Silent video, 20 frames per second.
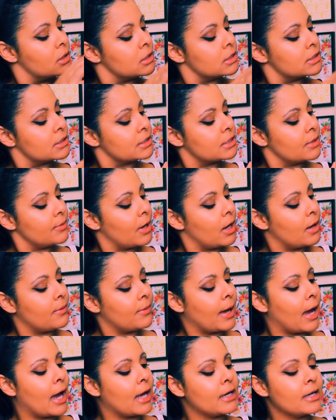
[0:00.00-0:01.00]

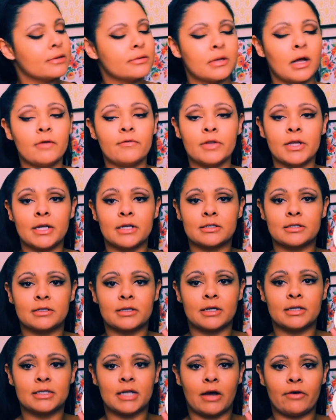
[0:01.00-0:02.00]
semi-matte. Lovely is
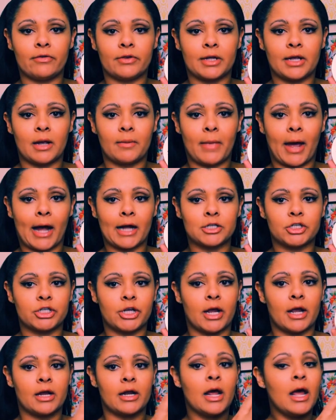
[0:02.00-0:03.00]
definitely a matte
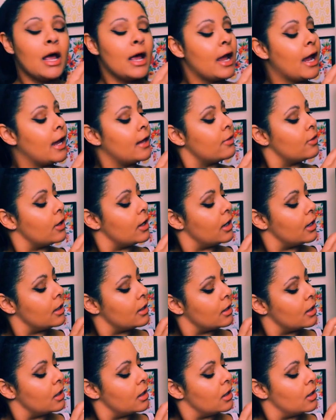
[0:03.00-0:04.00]
shade, and
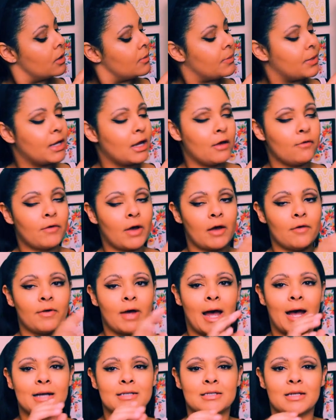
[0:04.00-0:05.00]
then BFF
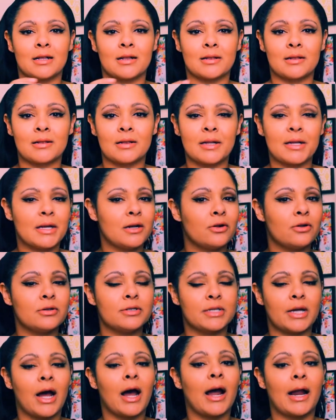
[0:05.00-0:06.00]
has a little
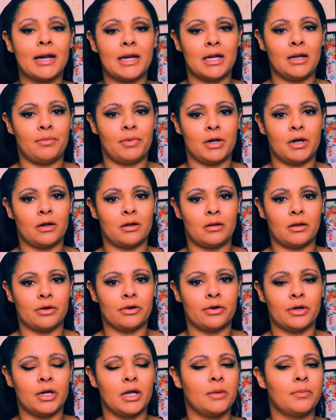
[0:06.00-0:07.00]
tiny bit of
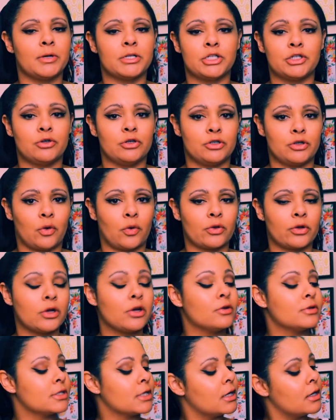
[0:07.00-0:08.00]
glitter in it, but you could
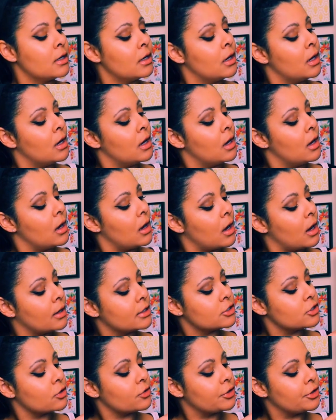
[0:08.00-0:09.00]
totally use it,
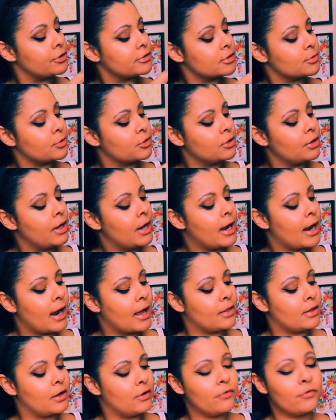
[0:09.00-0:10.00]
totally usable.
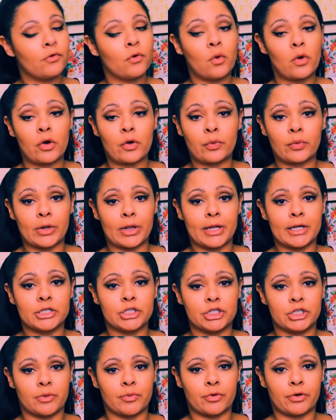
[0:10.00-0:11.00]
And then 4 really
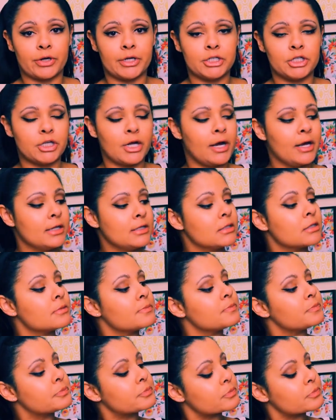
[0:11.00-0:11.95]
shimmery shades.